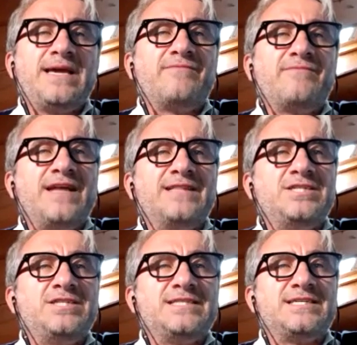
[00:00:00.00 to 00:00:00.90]

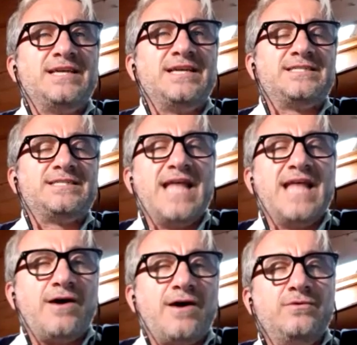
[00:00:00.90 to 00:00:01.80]
advantage is
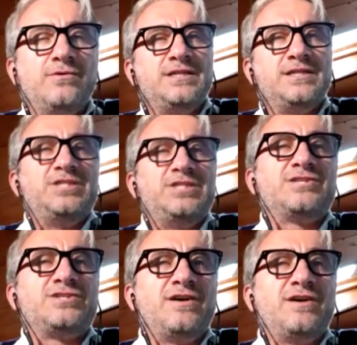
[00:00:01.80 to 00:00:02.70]
now the digital
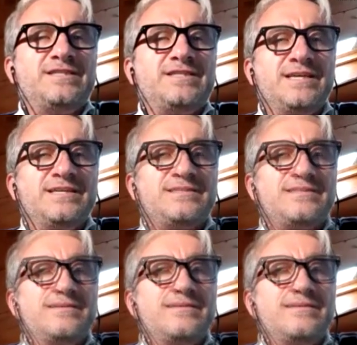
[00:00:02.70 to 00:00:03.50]
services.